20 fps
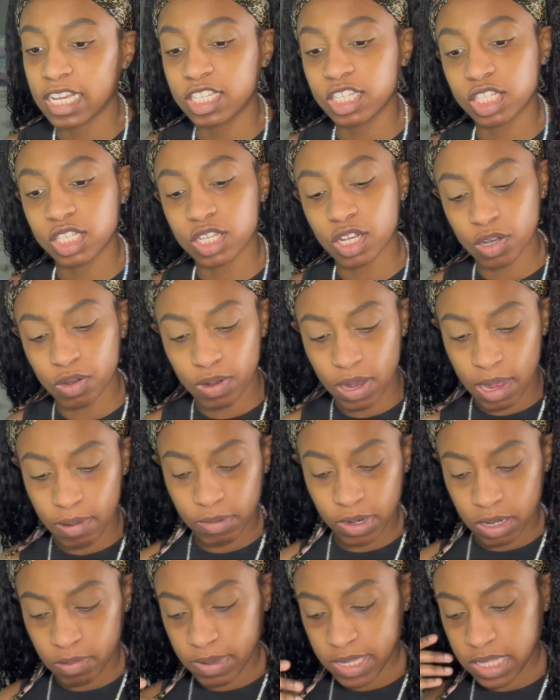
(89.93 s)
So I'm
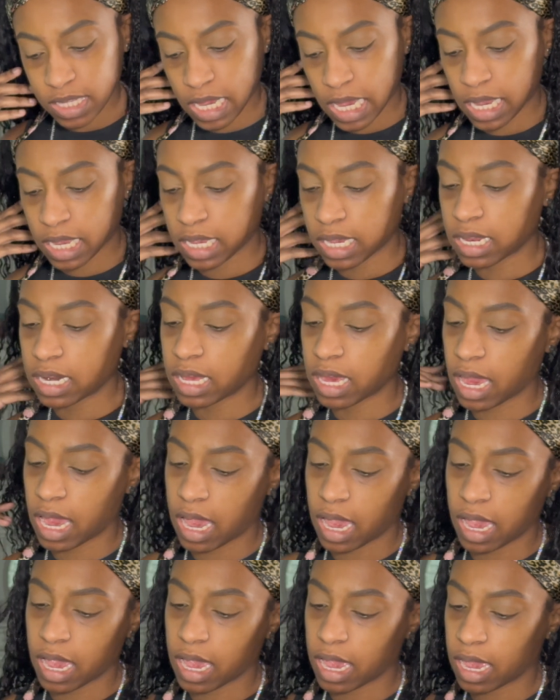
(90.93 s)
gonna be taking
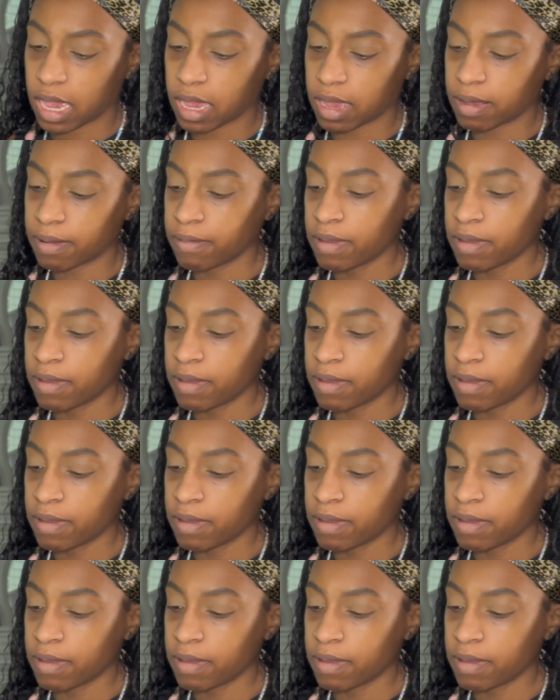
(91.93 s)
a